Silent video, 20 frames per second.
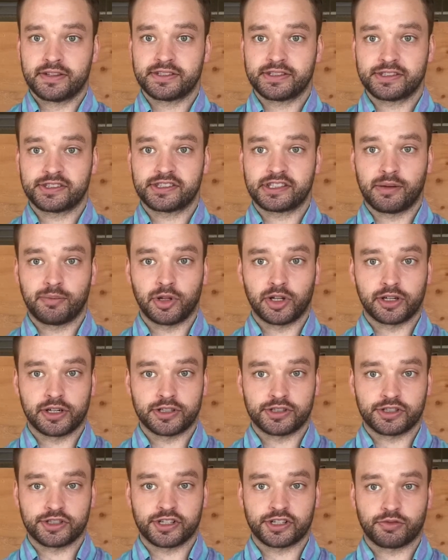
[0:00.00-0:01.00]
is similar,
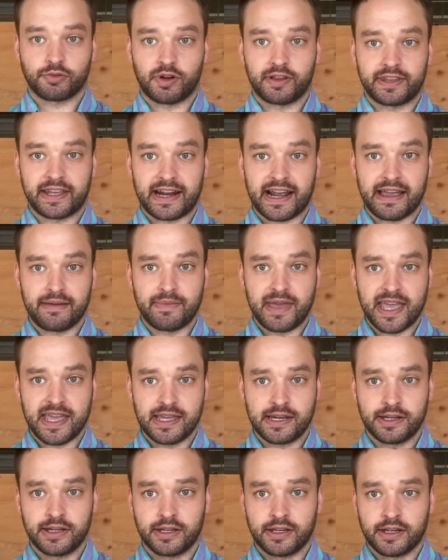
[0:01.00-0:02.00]
it's just one that I
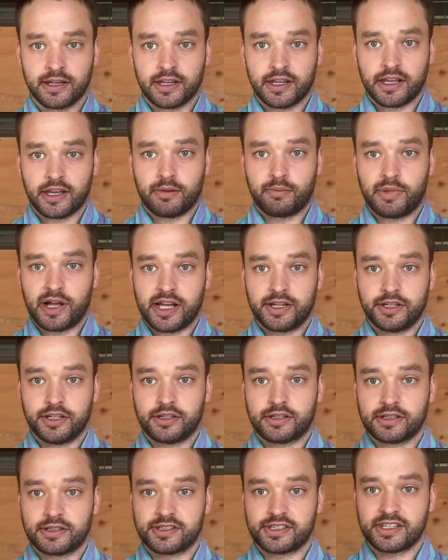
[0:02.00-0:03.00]
made, but you
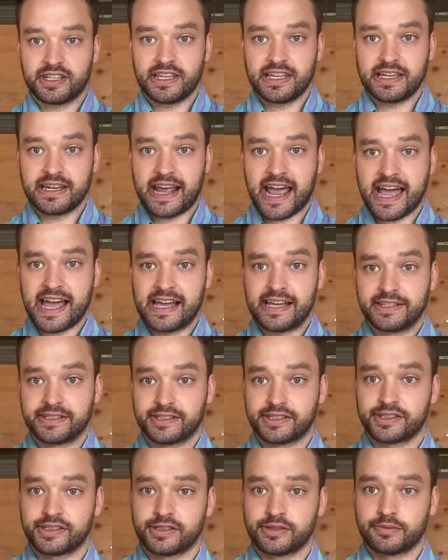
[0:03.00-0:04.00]
can see it
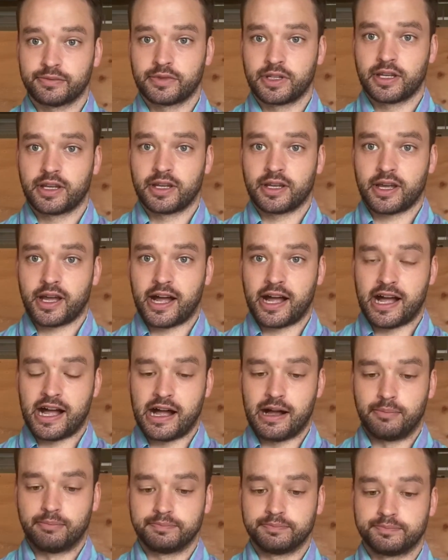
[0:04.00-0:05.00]
has
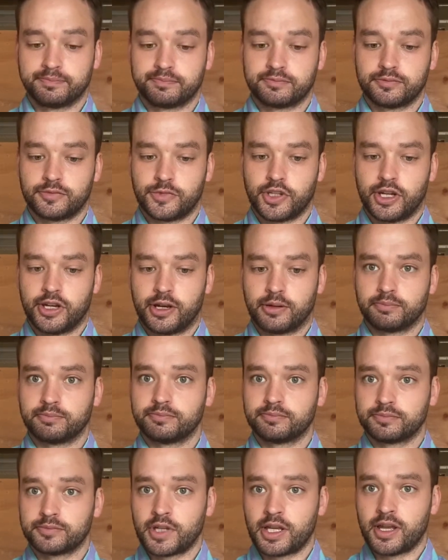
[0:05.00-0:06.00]
a
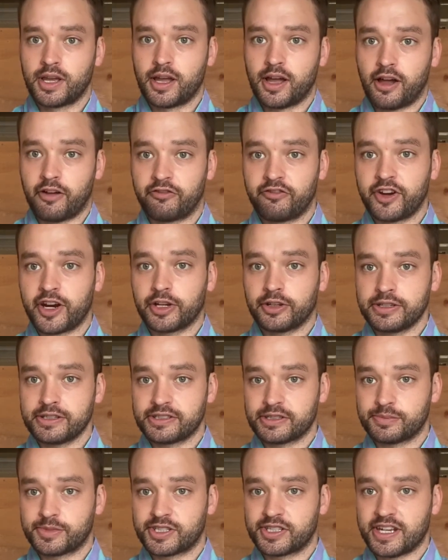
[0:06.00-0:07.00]
fairly
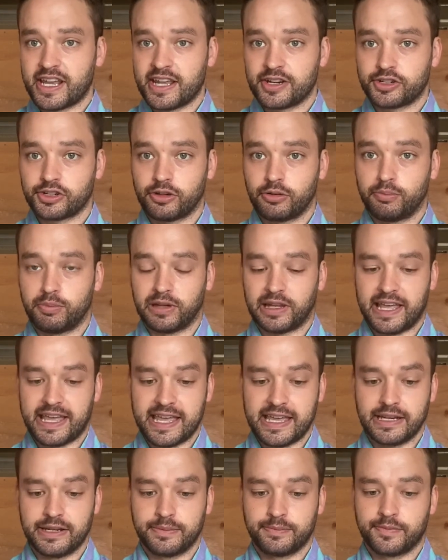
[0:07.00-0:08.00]
substantial
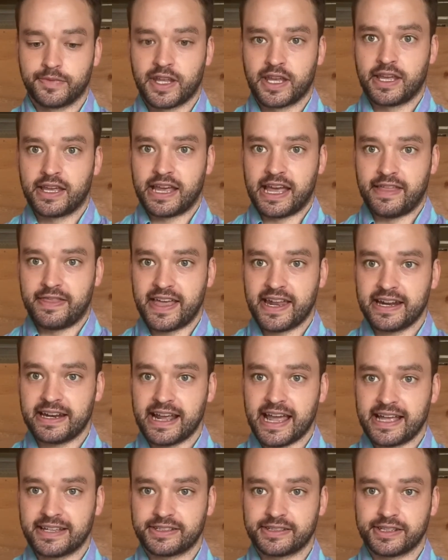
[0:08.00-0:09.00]
blade, and then it
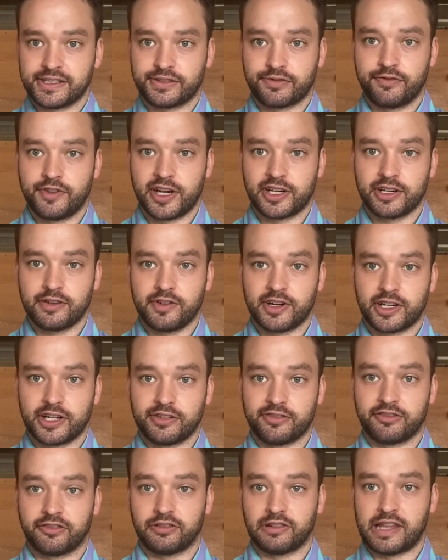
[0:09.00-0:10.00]
has this very, very
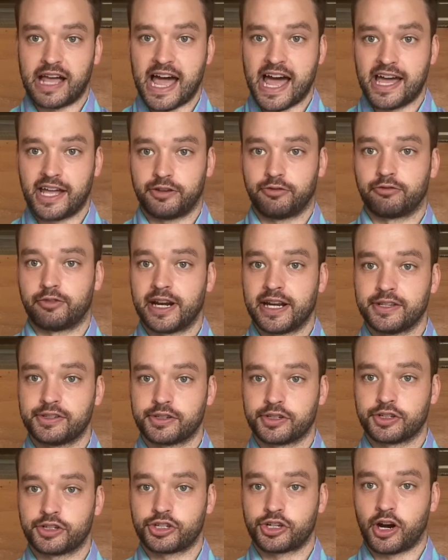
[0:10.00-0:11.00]
flat, razor
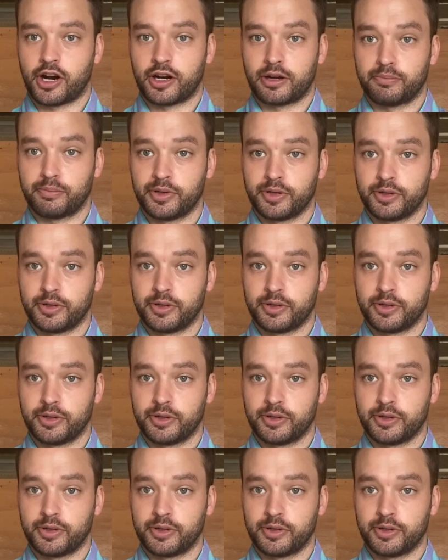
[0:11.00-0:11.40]
sharp